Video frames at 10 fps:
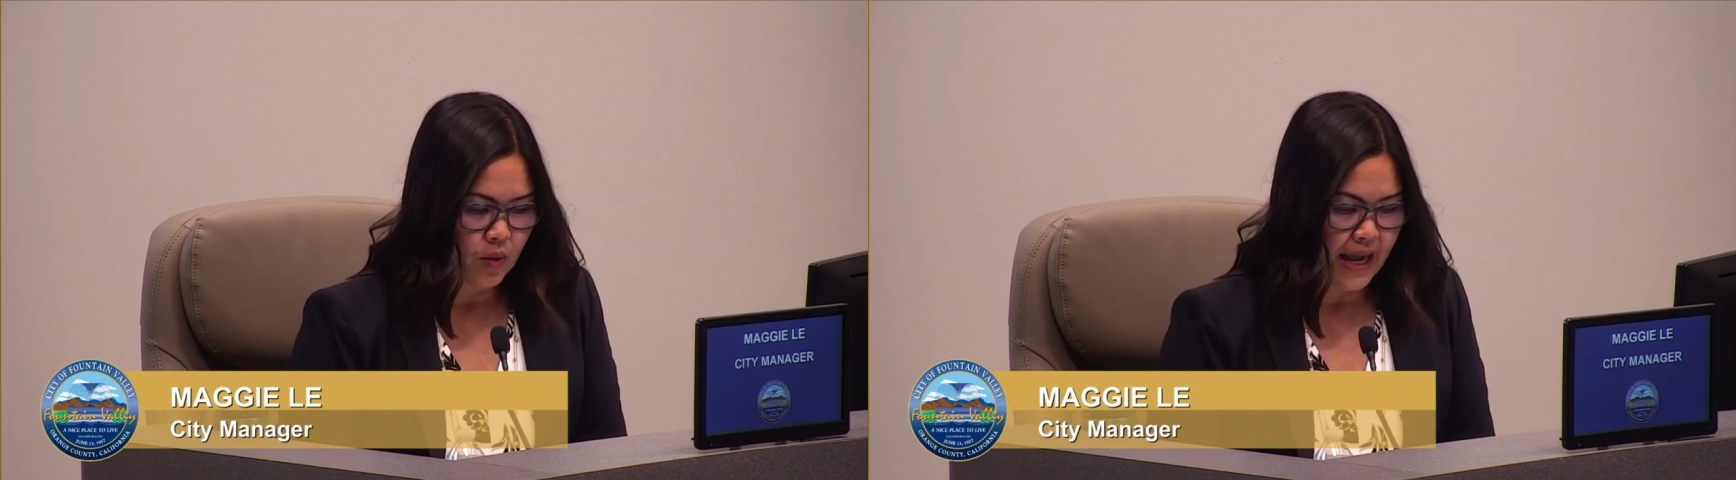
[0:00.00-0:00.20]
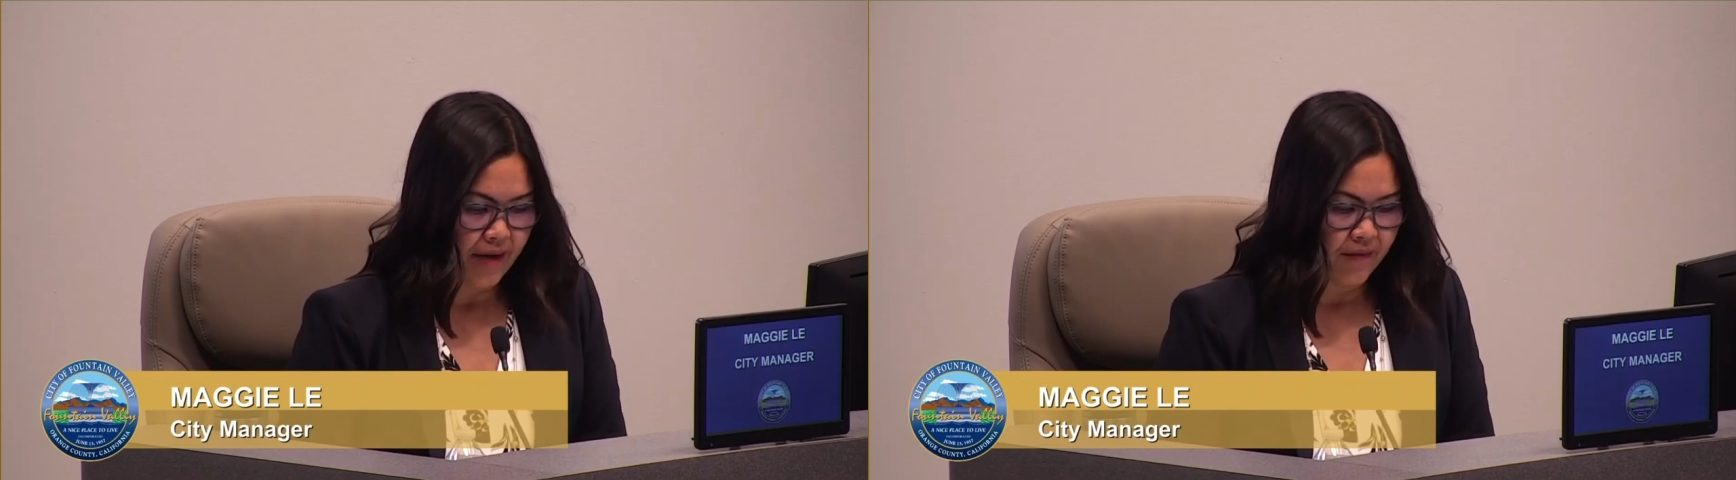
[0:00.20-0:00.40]

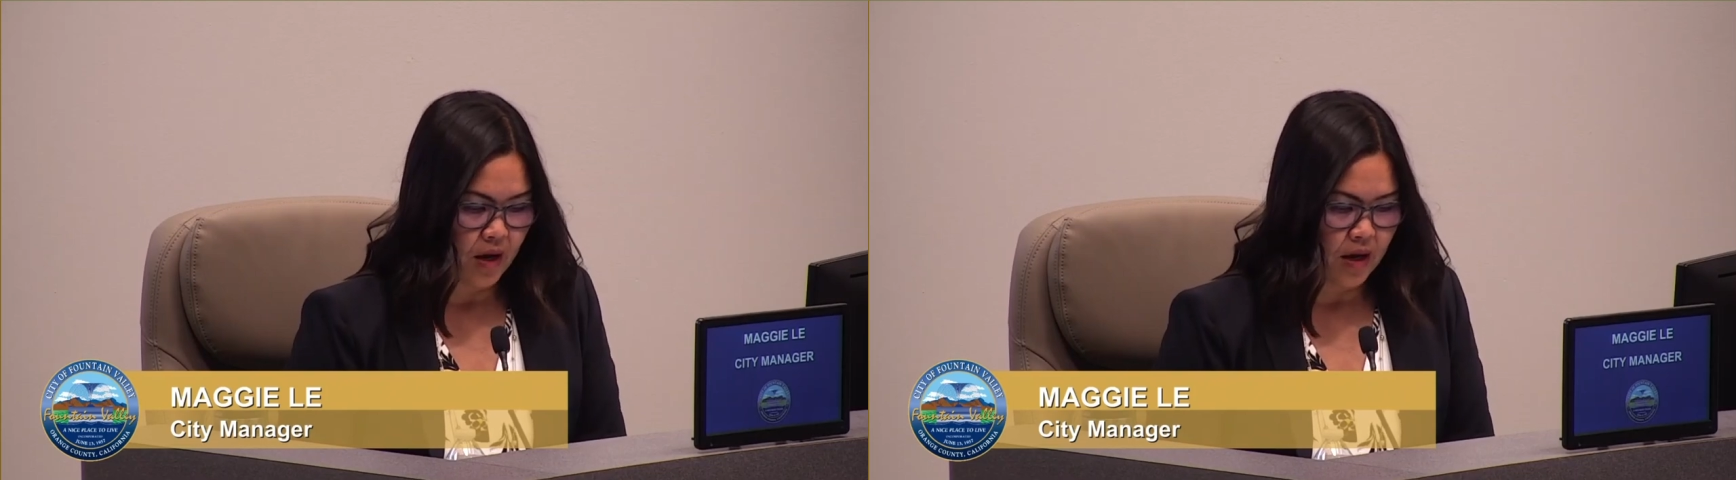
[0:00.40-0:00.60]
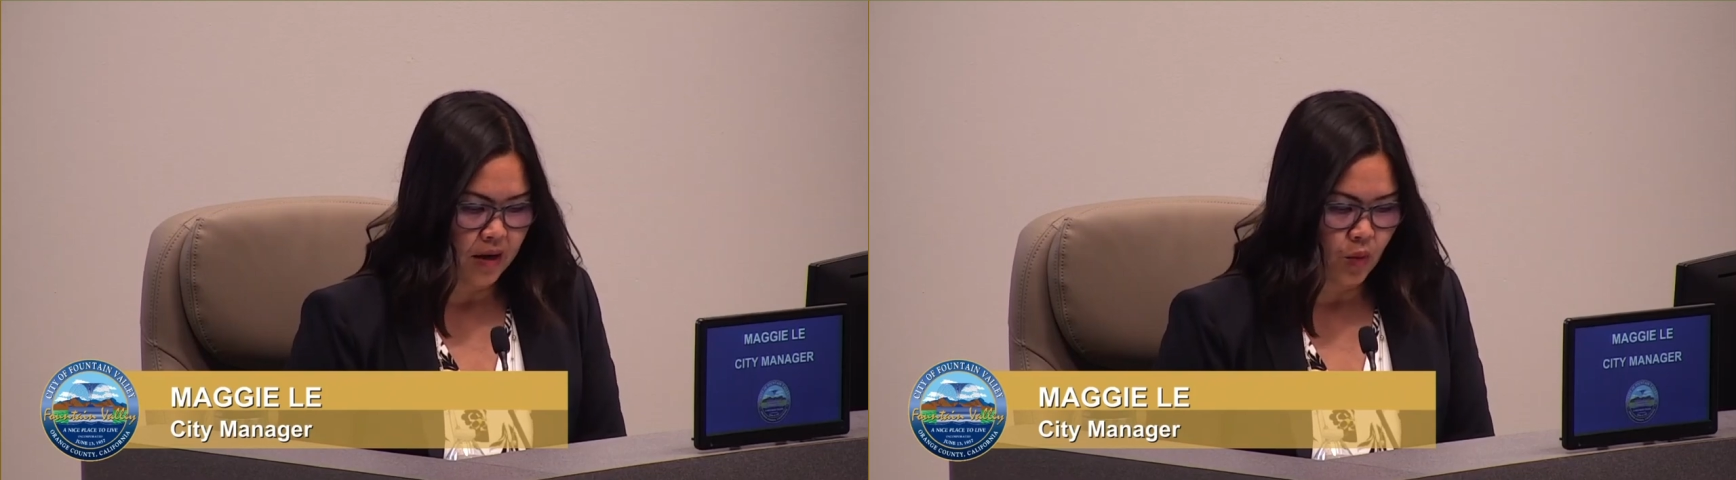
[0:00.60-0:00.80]
We have
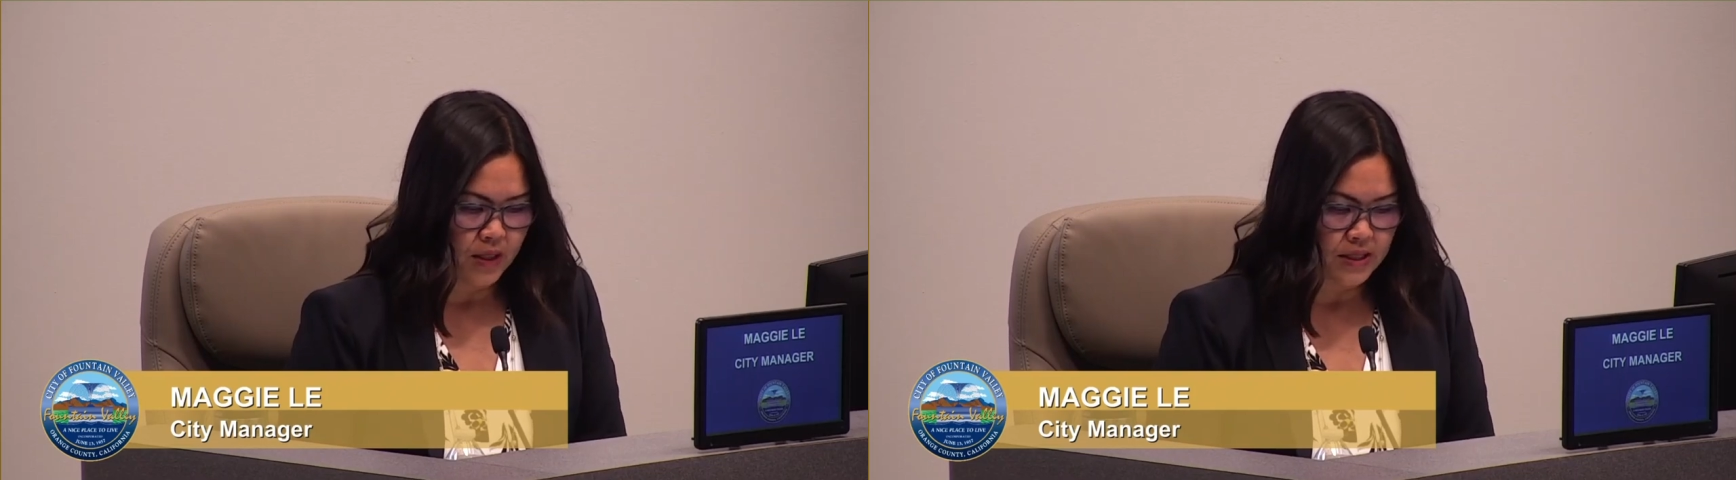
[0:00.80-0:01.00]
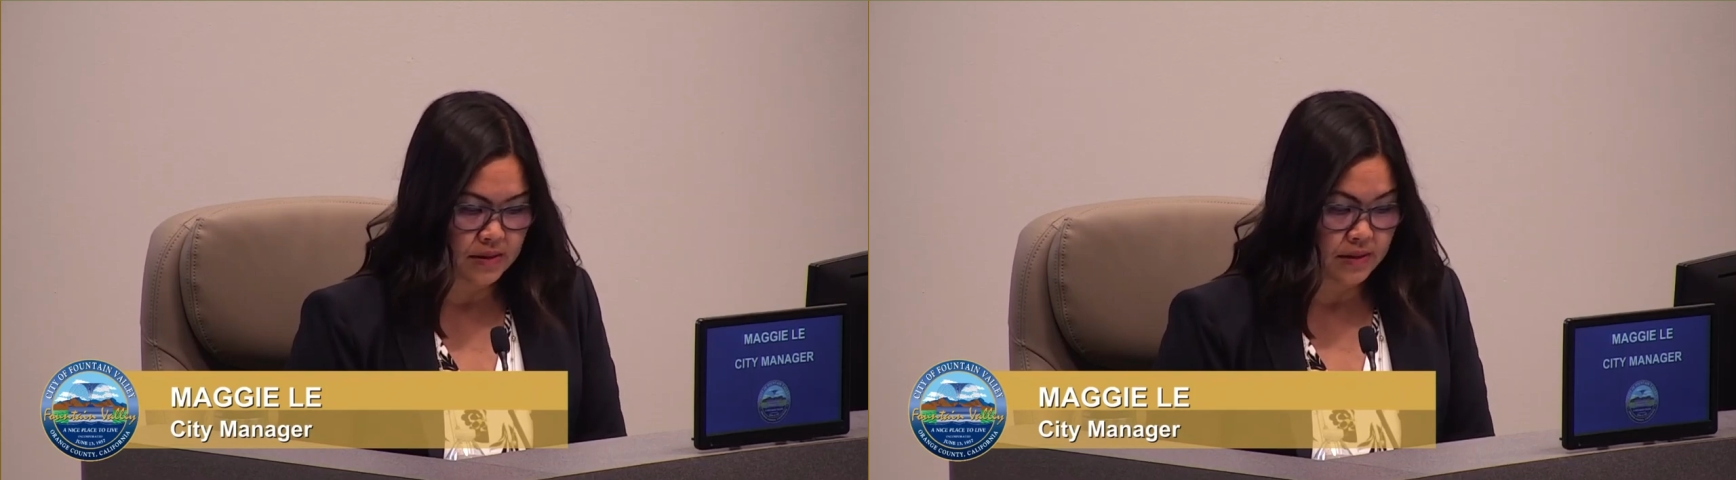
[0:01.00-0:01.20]
uh,
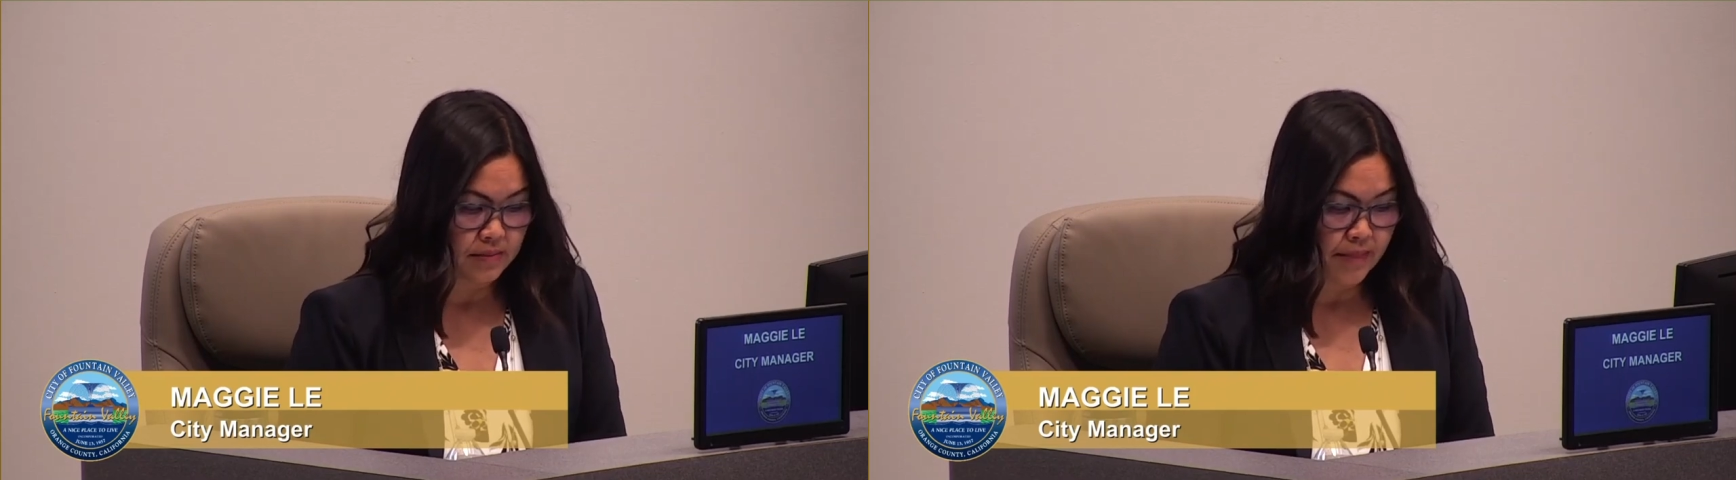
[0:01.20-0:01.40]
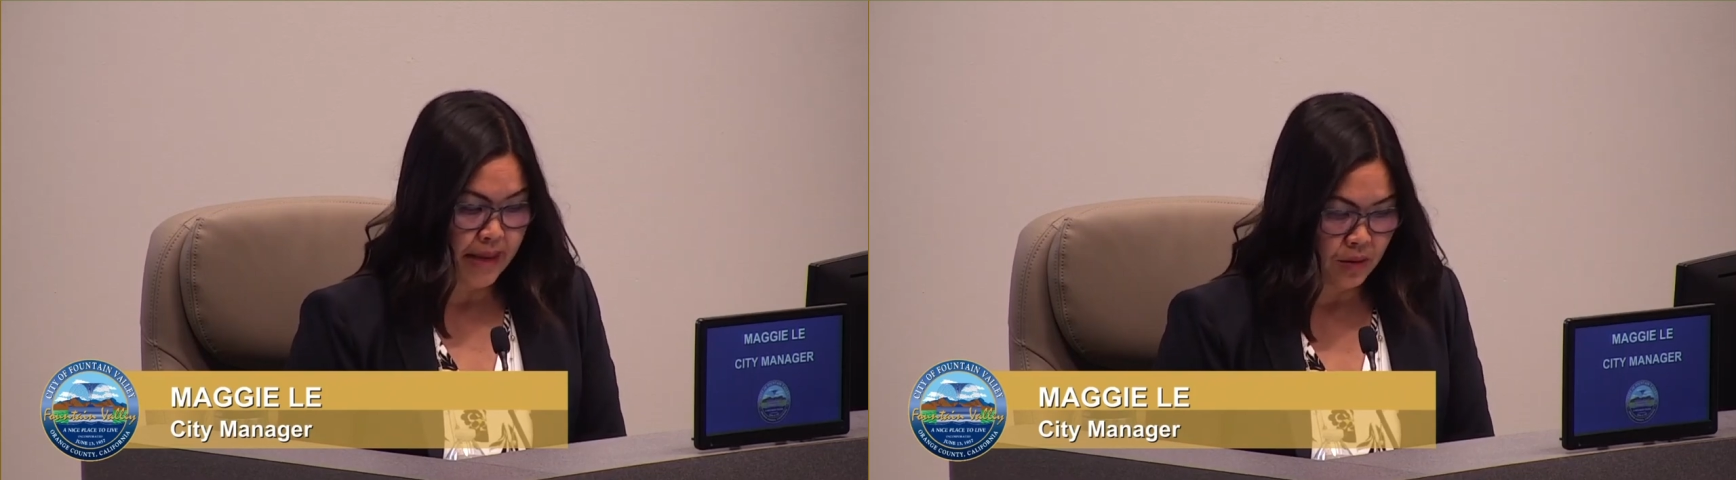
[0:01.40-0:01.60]

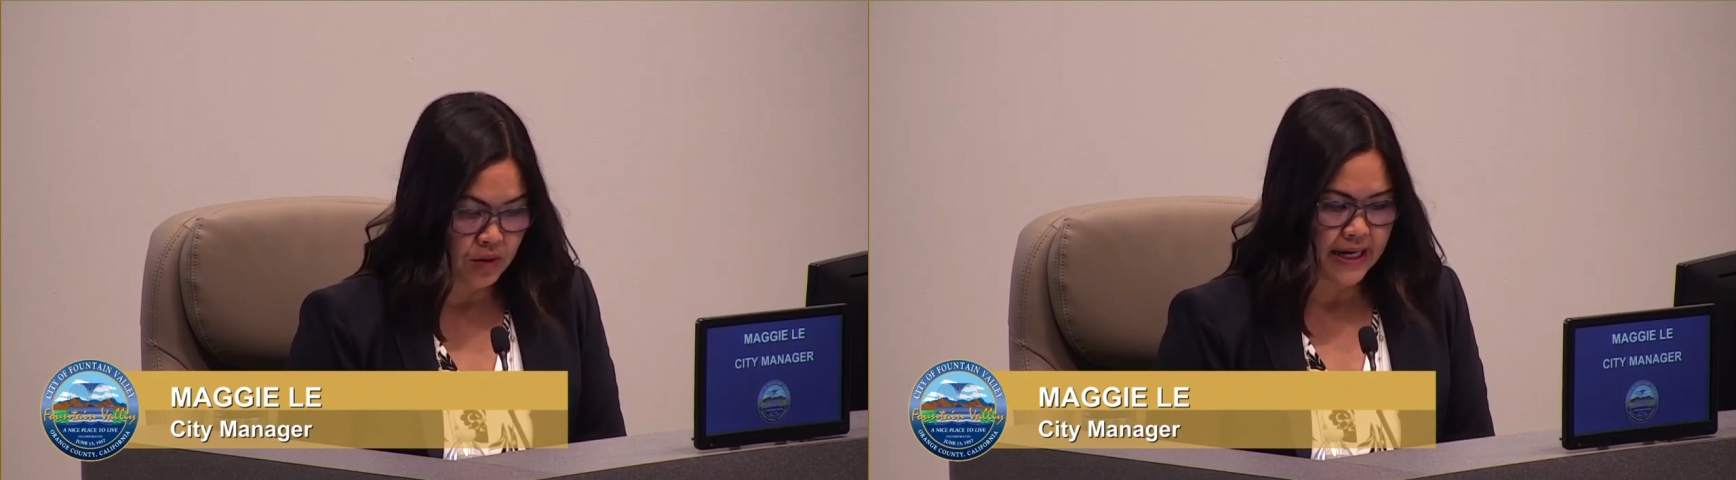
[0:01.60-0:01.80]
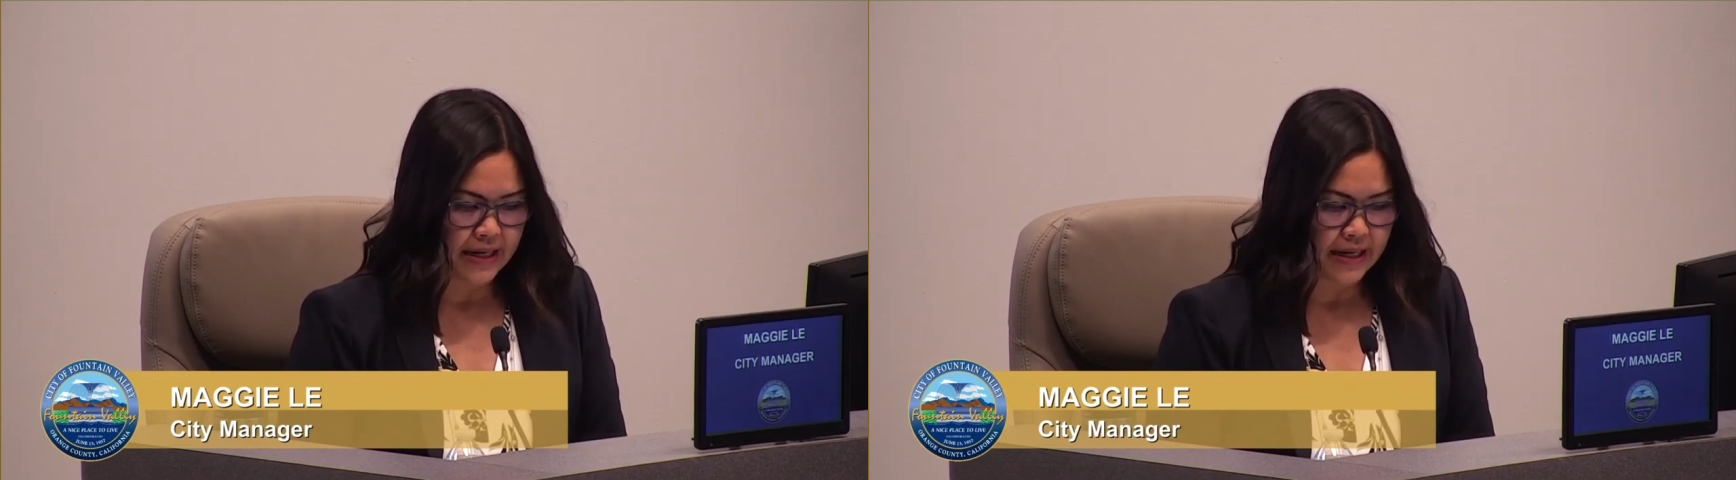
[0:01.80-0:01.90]
Westmount